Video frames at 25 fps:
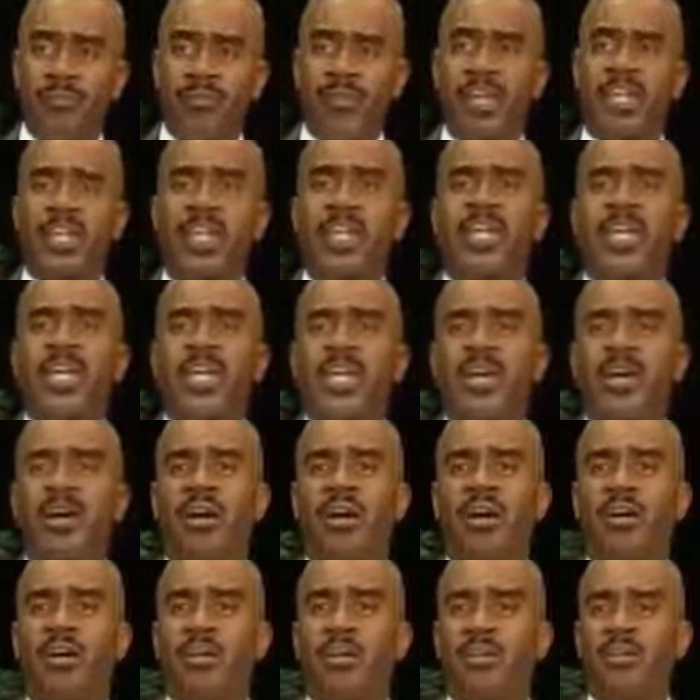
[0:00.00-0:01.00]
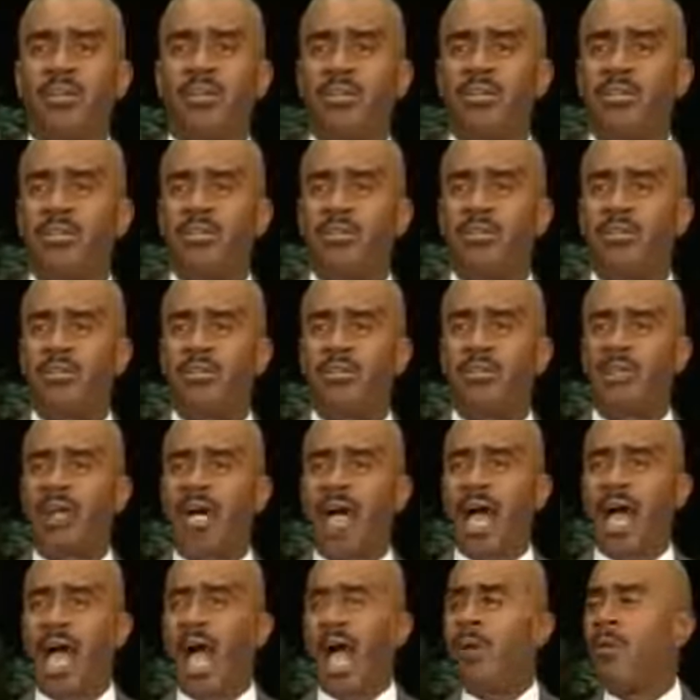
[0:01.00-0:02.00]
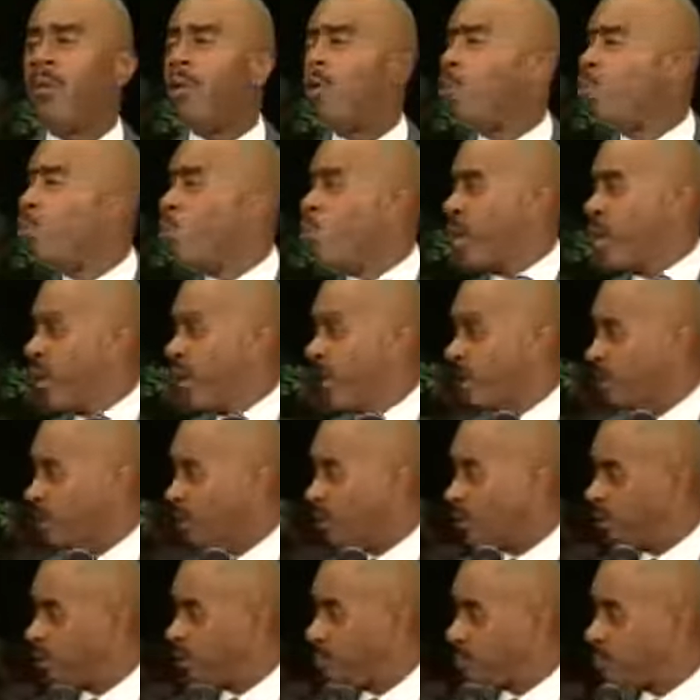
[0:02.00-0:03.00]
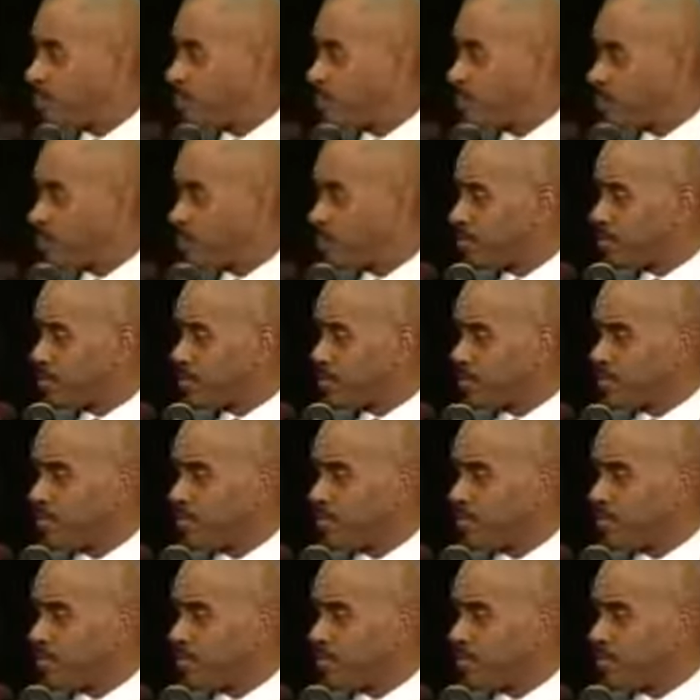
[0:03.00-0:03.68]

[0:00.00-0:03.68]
to kill our will. That's right.